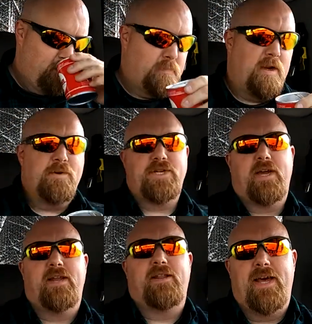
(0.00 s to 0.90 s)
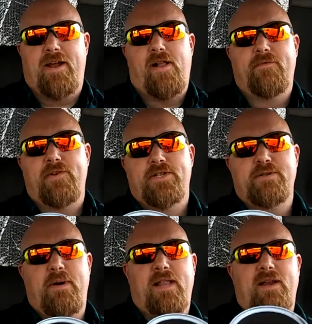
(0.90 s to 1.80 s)
I wish I could let all of you
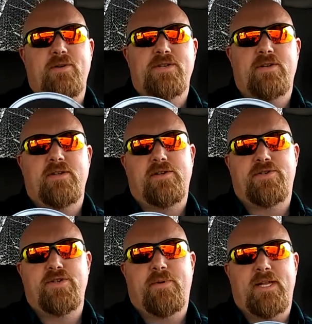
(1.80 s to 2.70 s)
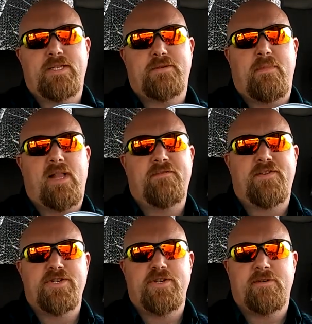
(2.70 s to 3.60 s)
smell it. I wish YouTube had
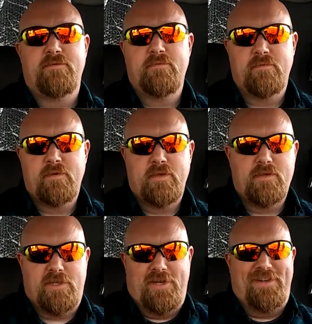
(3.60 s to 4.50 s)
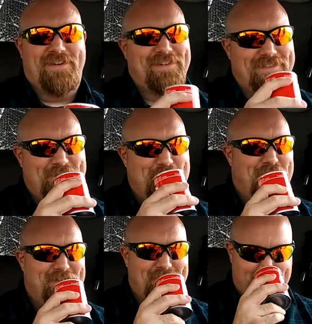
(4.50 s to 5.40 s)
smell-o-vision so you could
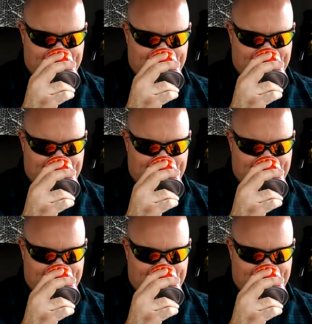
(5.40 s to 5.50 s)
smell it.